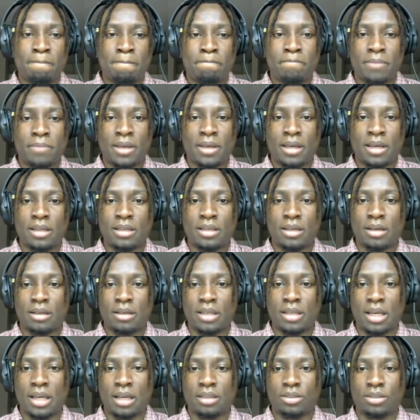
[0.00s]
And
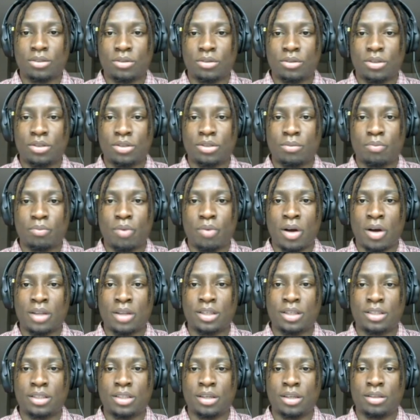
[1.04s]
yeah, so there's some
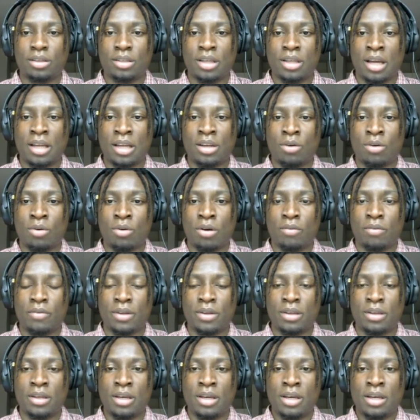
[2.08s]
projects here that I know of,
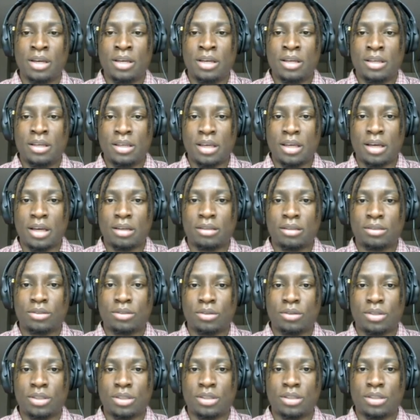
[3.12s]
and yeah, so
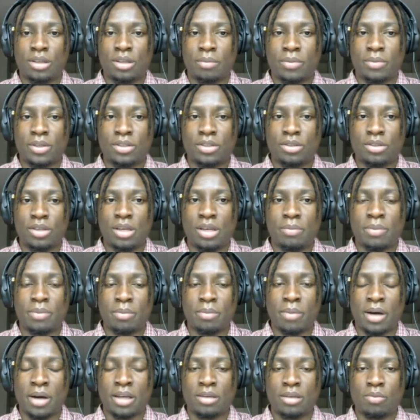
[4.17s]
this is something to keep in
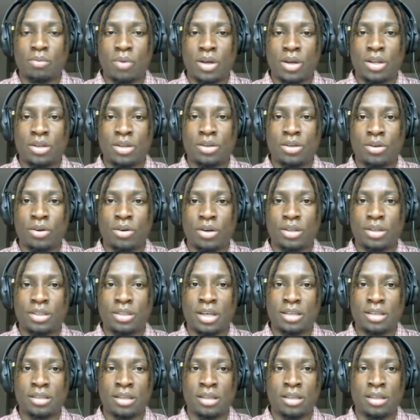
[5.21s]
mind when you're
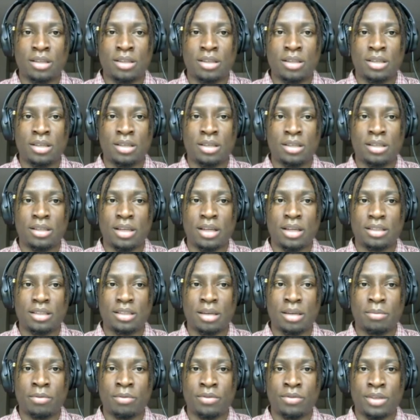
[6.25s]
assessing the
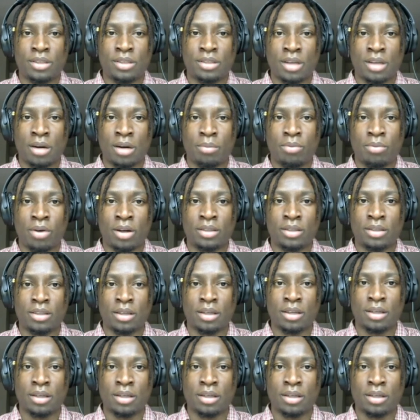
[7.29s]
landscape of the entire project.